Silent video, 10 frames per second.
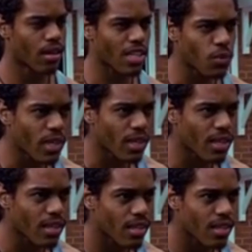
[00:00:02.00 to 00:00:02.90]
Last week?
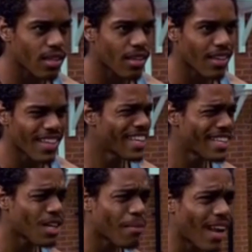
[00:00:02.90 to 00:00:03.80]

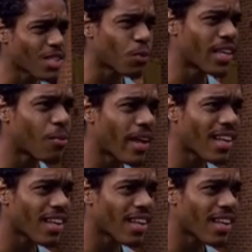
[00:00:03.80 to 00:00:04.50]
Tell me last week, when?